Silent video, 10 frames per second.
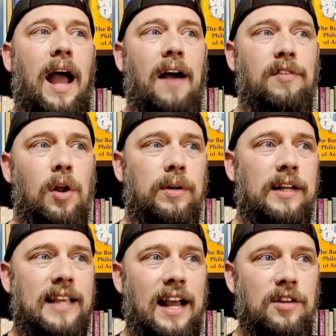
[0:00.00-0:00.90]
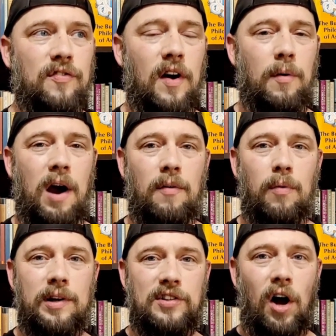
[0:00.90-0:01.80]

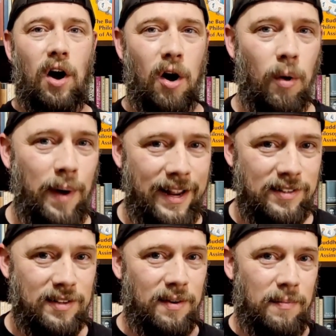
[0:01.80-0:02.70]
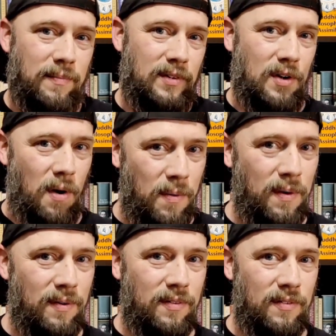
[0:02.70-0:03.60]
Avalokiteshvara was always, you know,
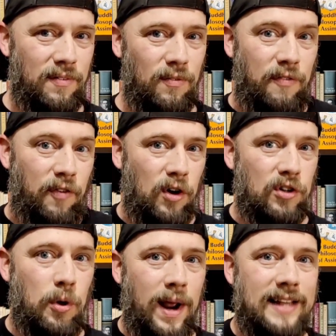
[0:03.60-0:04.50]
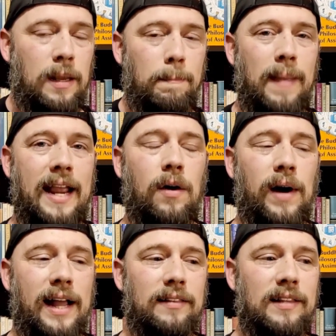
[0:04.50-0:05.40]
referred to as a
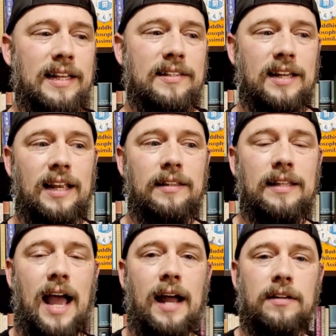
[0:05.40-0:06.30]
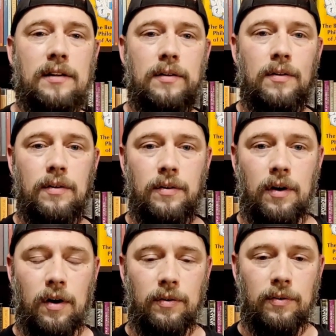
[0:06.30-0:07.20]
male, at least in that
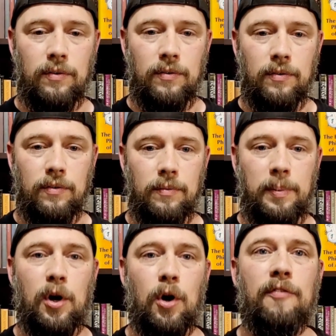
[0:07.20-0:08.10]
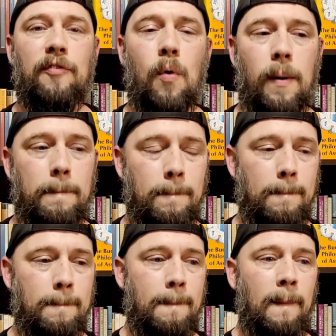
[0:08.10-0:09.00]
pure form.
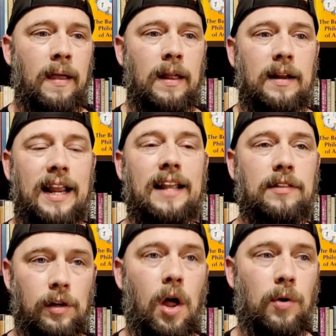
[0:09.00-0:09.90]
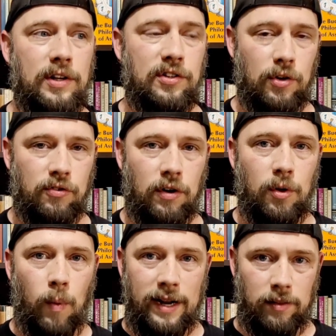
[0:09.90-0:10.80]
In the Lotus Sutra,
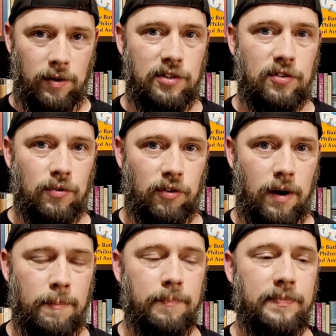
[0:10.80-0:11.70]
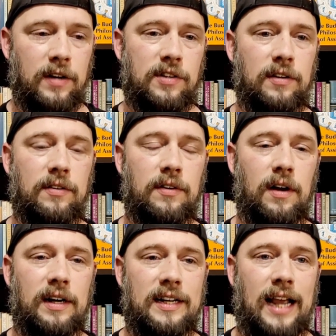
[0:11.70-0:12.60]
the White Lotus Sutra, there's an
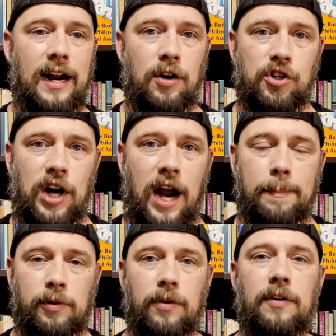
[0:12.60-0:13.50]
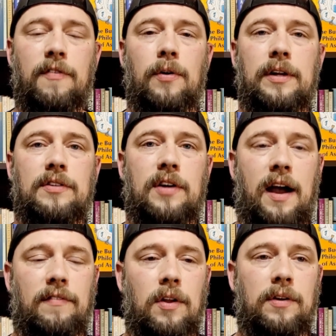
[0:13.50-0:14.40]
entire chapter devoted to
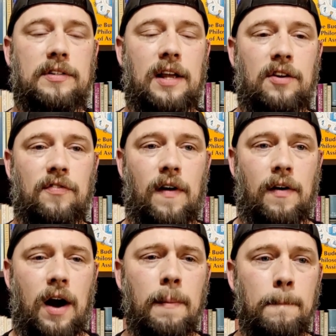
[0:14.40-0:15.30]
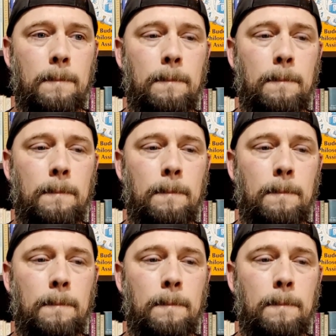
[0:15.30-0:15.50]
Avalokiteshvara.